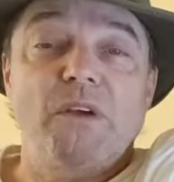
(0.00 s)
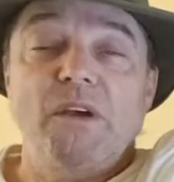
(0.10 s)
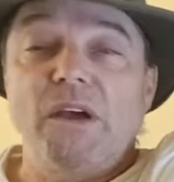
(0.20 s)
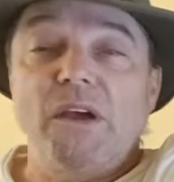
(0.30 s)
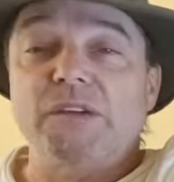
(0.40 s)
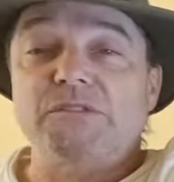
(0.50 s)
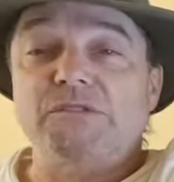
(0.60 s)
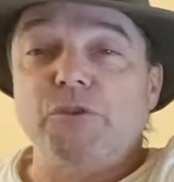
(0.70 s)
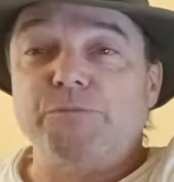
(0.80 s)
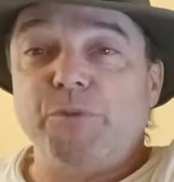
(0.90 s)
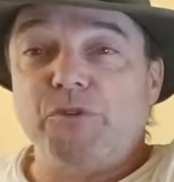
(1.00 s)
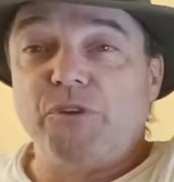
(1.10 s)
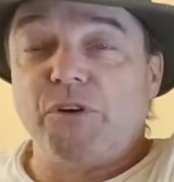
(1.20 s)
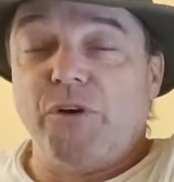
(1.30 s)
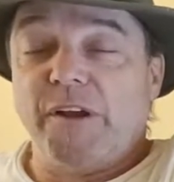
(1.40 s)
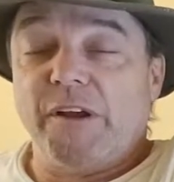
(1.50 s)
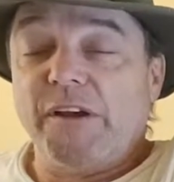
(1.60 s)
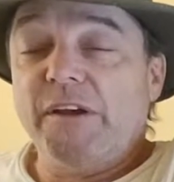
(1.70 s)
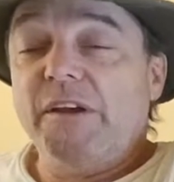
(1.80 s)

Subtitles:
And so is Punta Gorda.